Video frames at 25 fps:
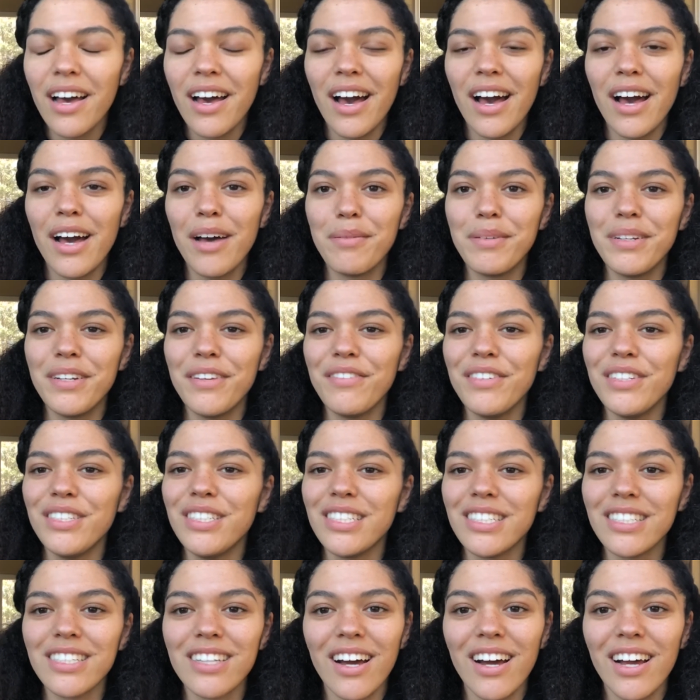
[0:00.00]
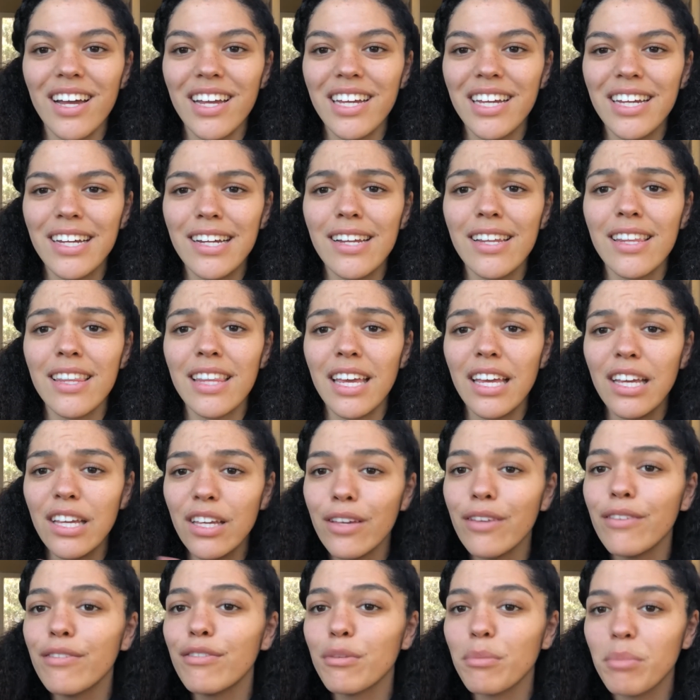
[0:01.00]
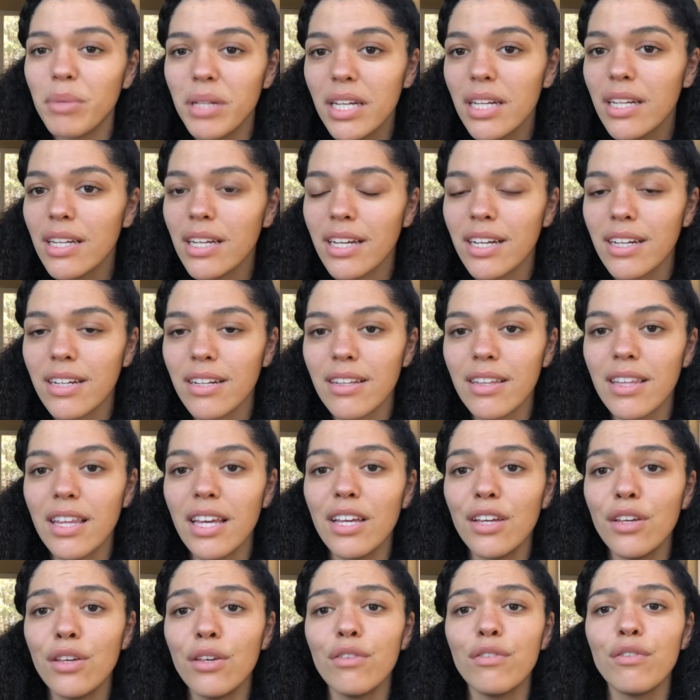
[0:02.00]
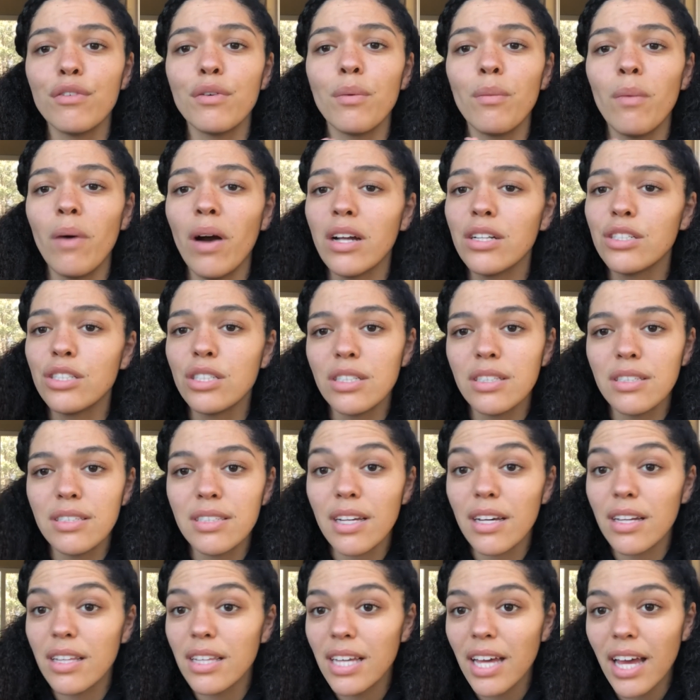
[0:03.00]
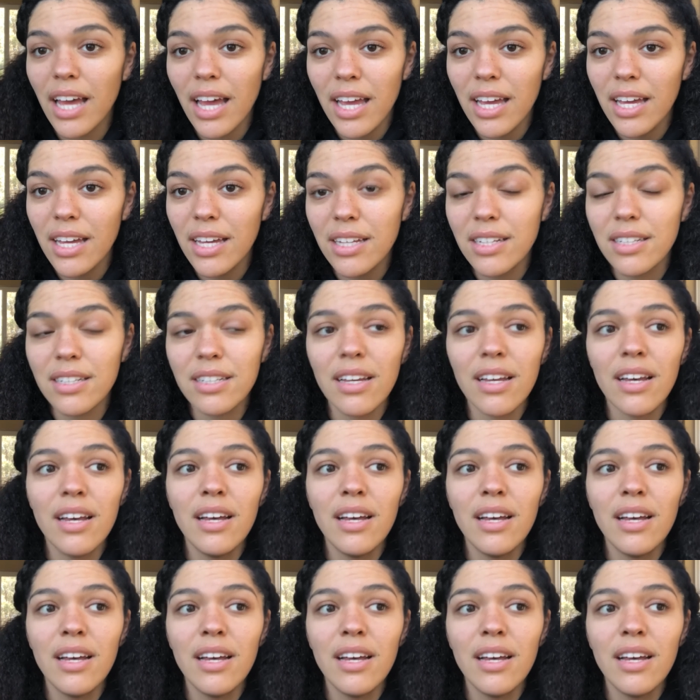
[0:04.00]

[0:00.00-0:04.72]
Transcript: Um, and if you just got here, thank you for being here. Thank you for watching till the end.